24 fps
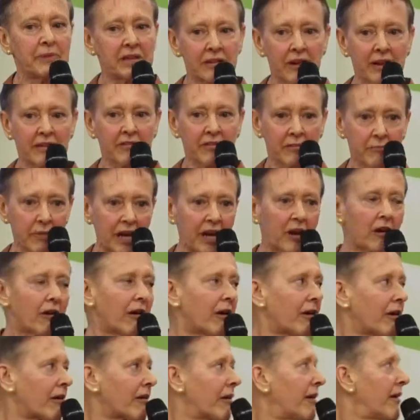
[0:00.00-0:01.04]
like the
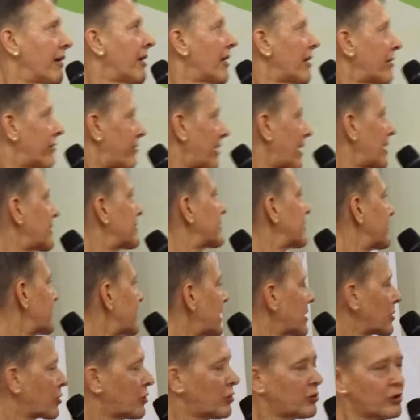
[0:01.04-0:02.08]
Mekong
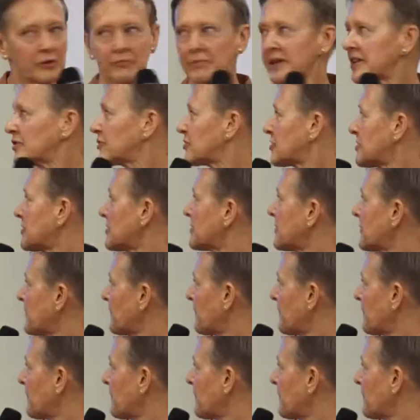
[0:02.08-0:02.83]
that Kuat mentioned.